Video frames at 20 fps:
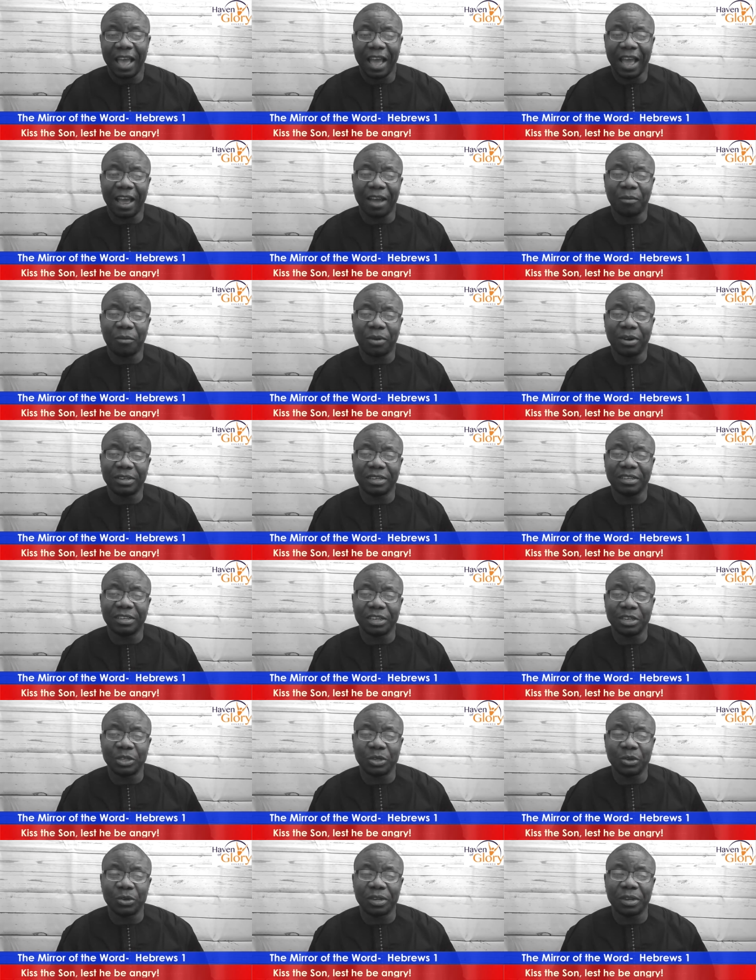And what did
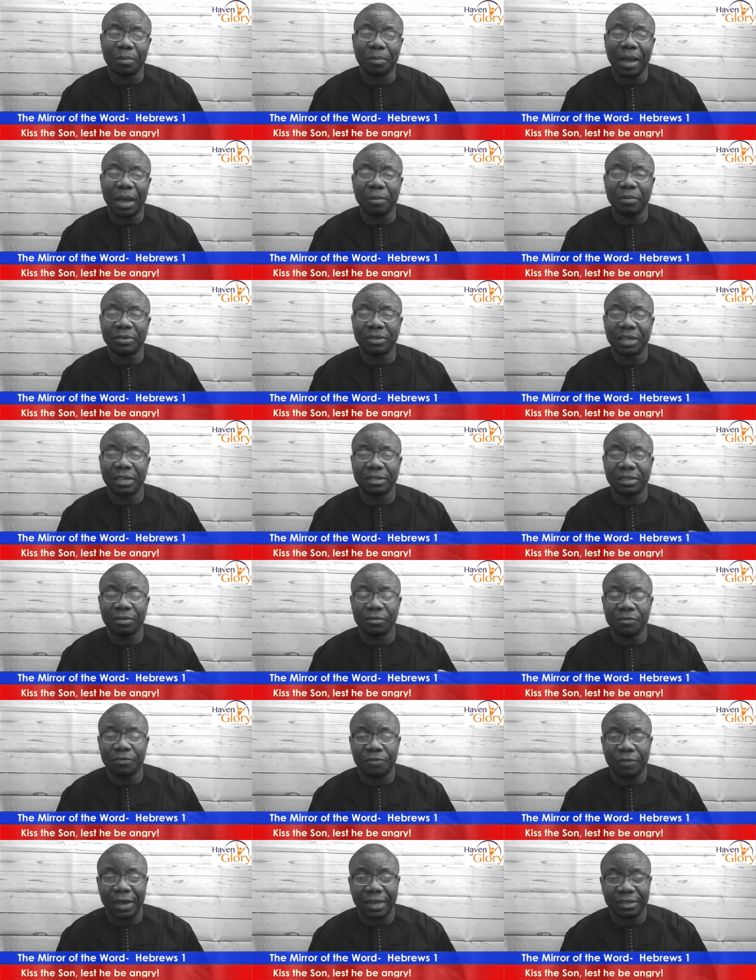he do? The Bible says
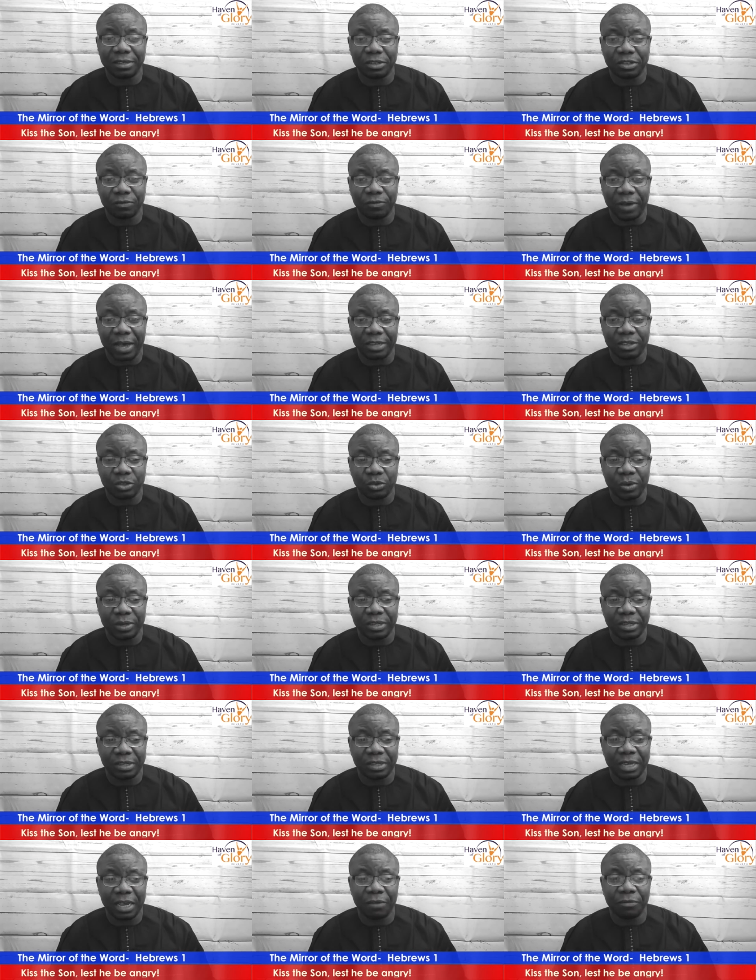in verse
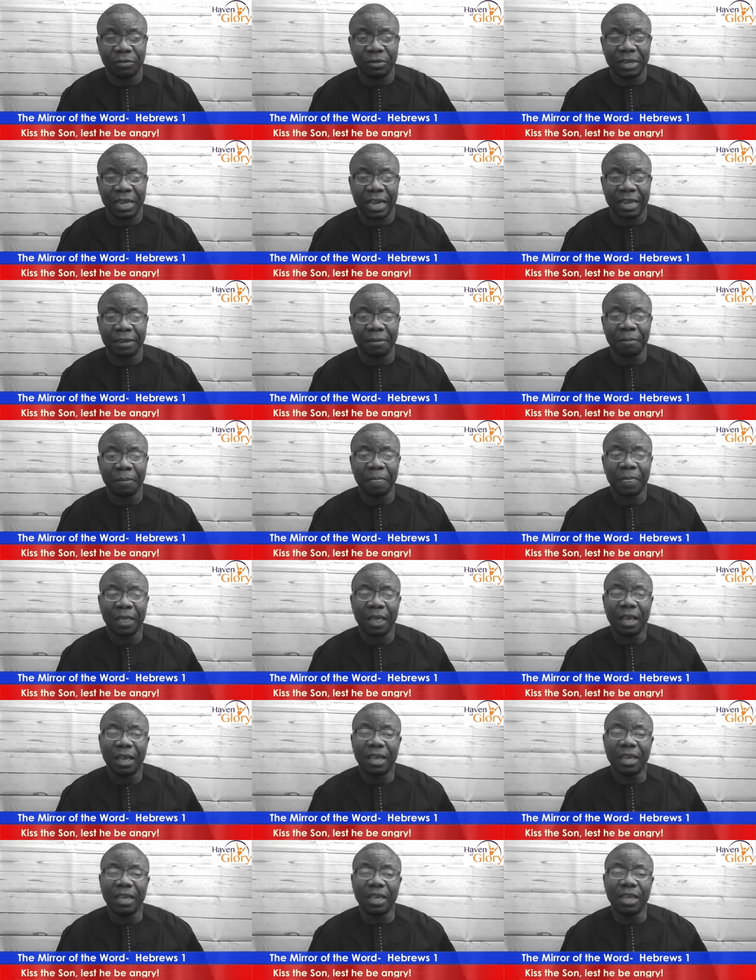27 that
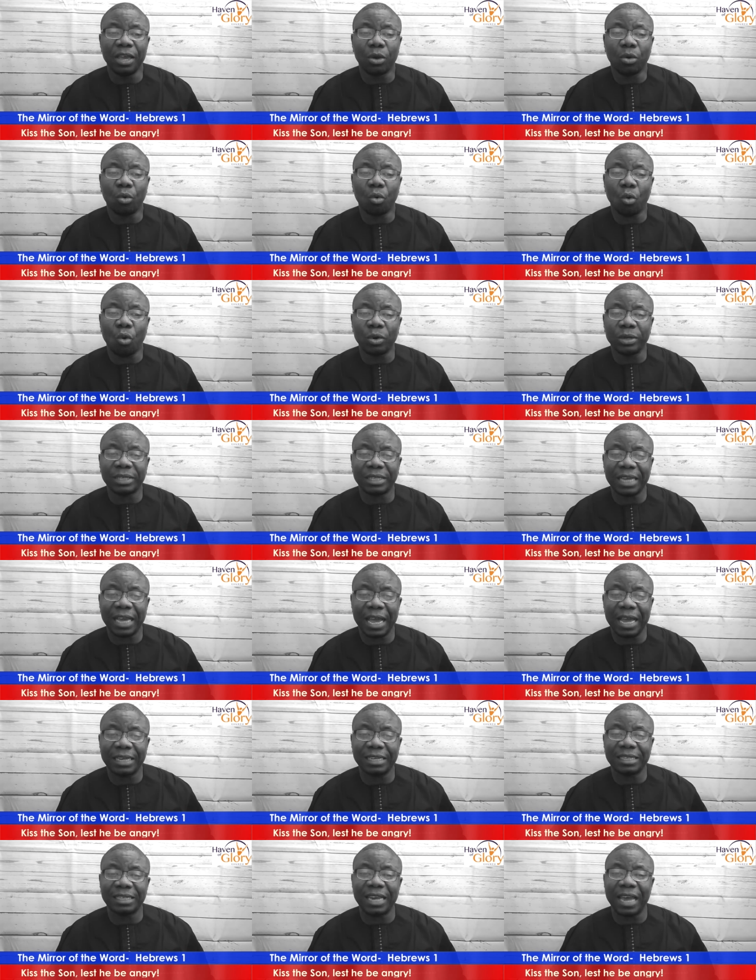he
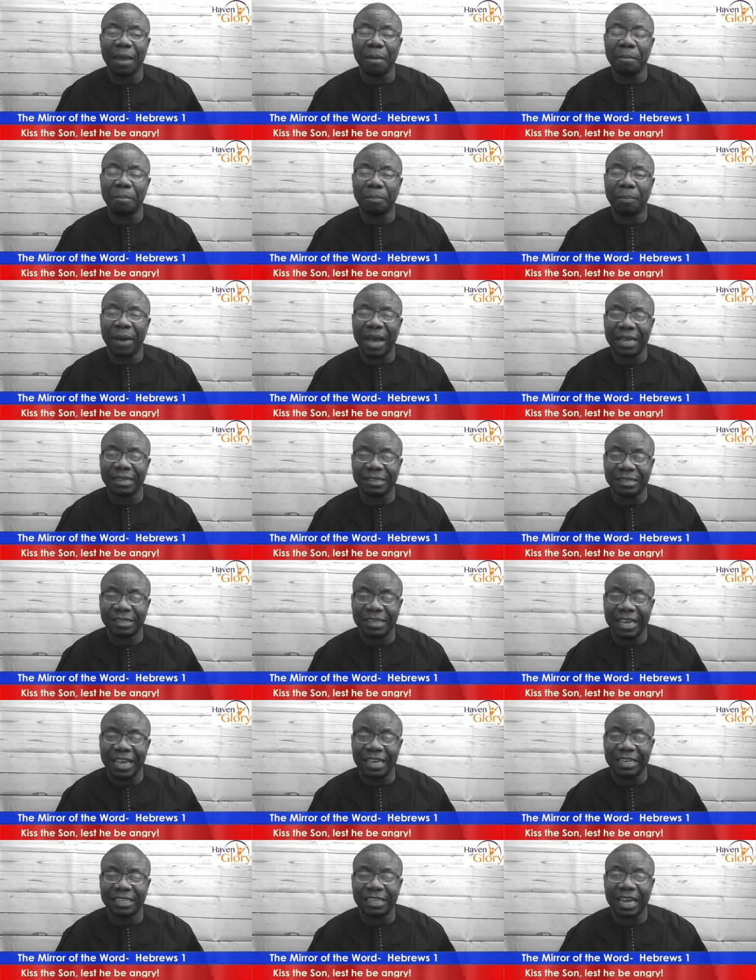quoted them
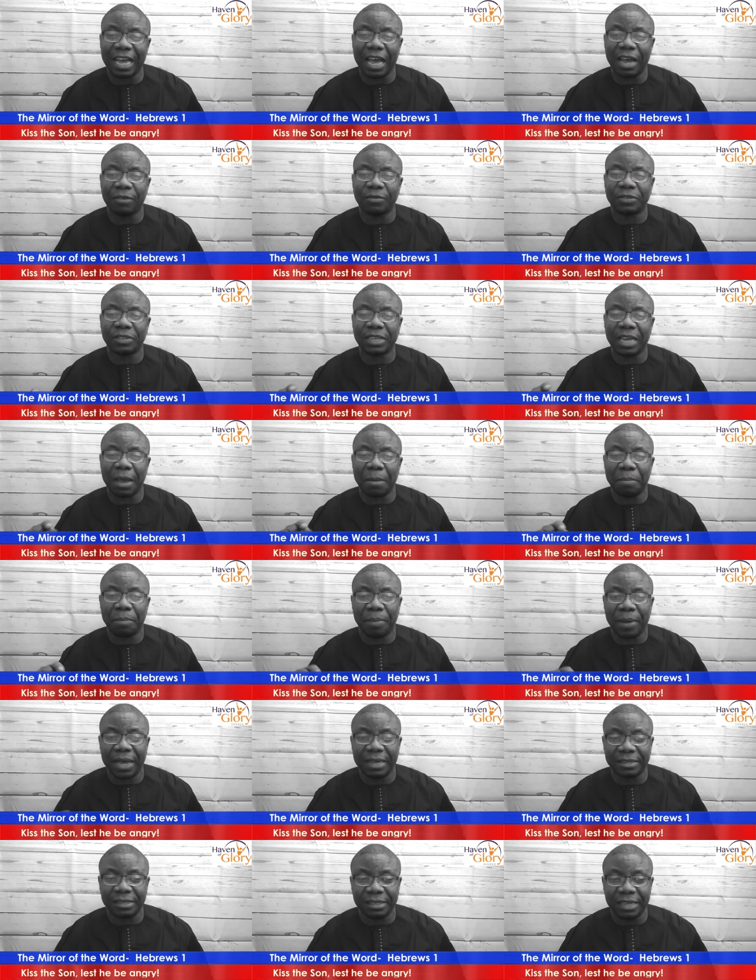passage after
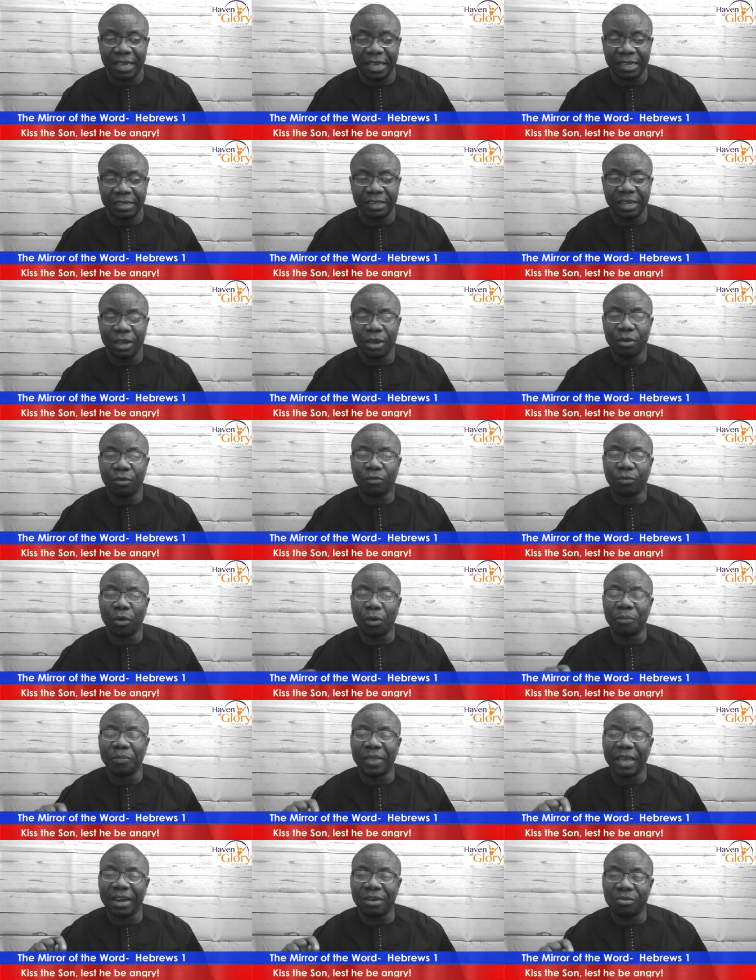passage
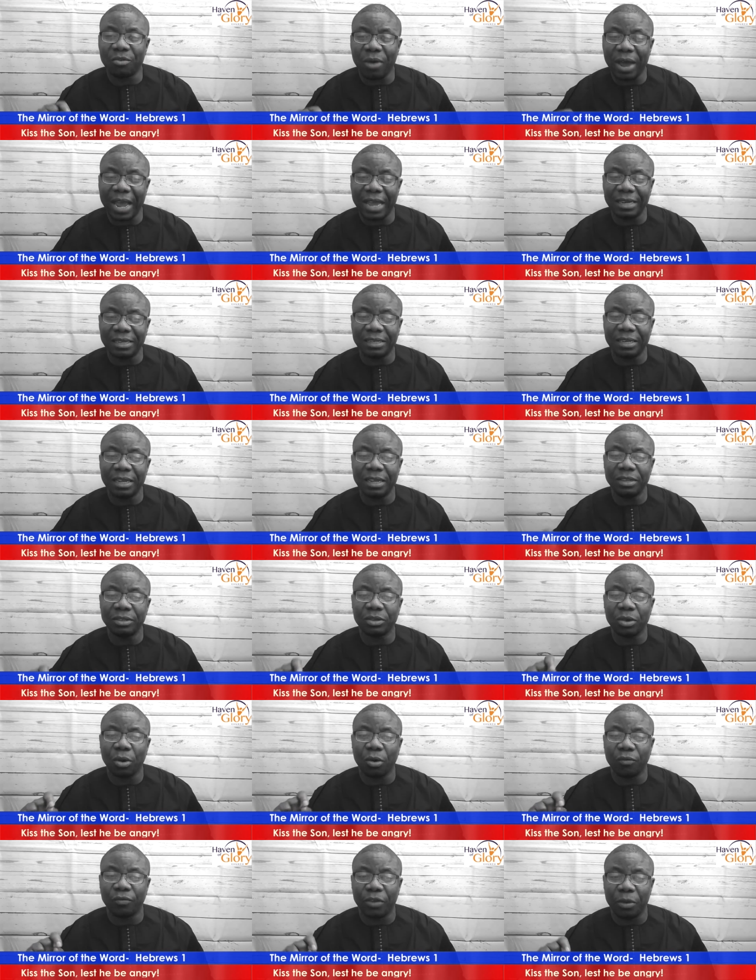from the writings
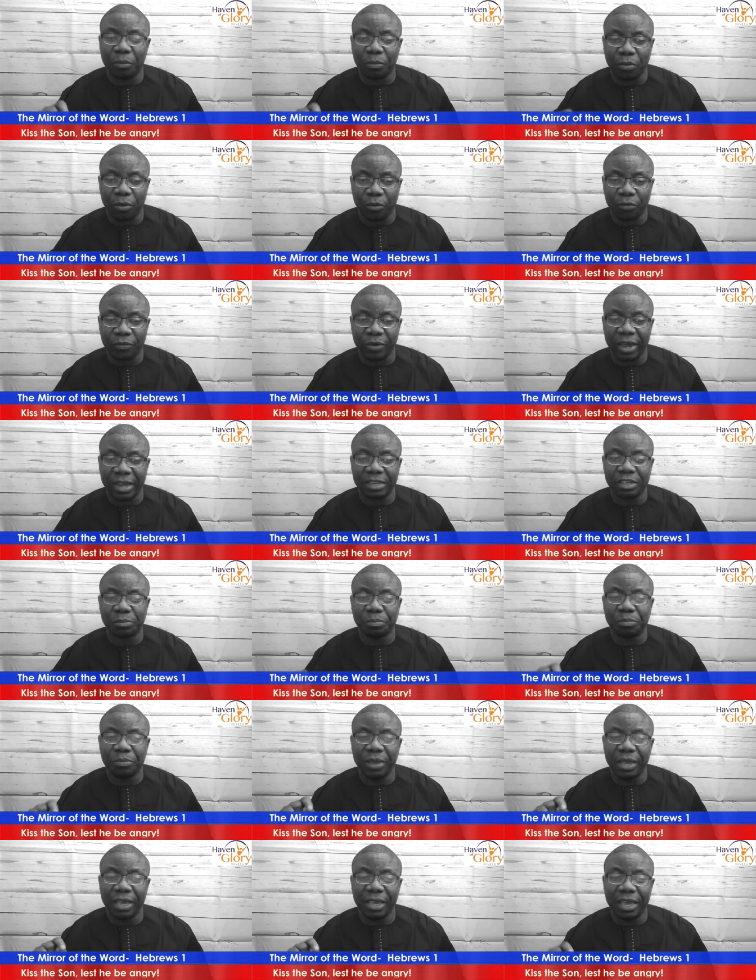of the prophets,
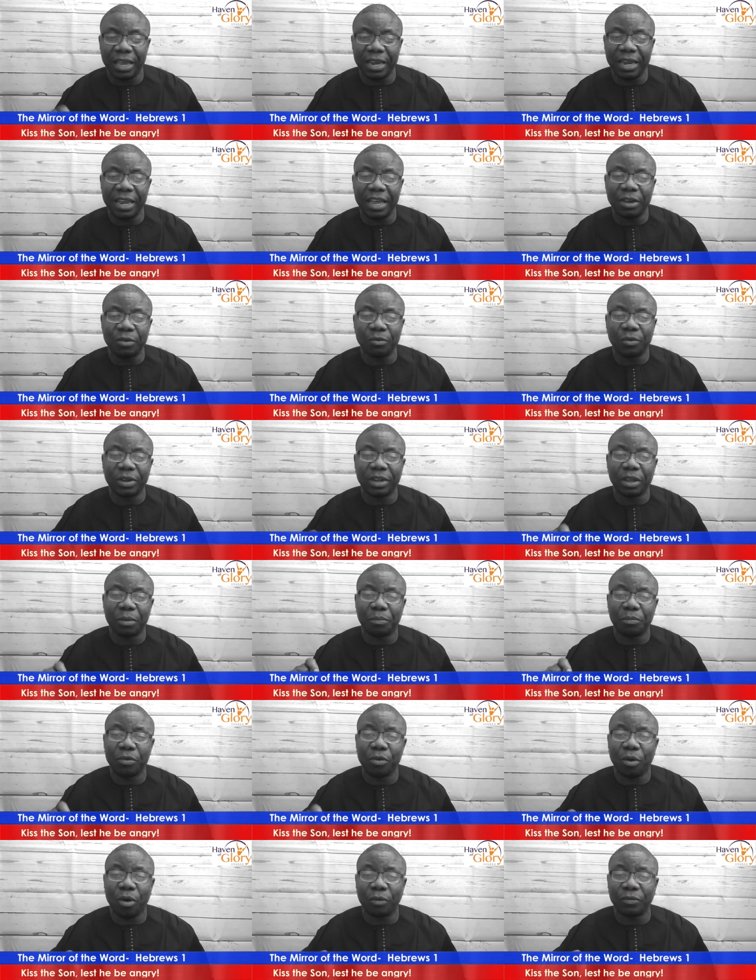beginning with the
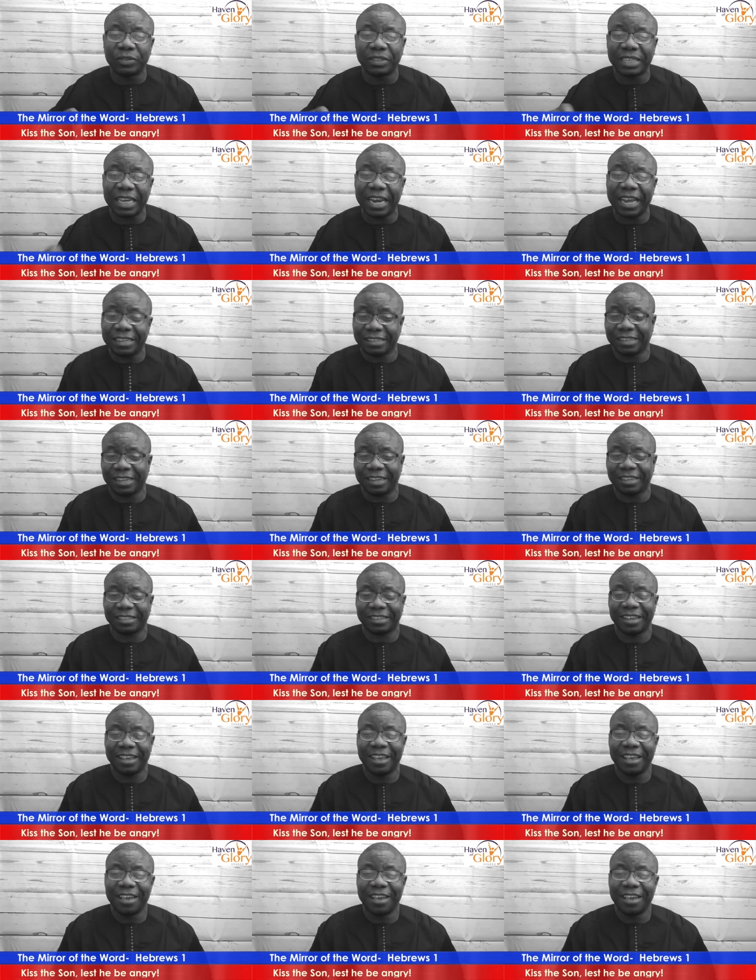book of Genesis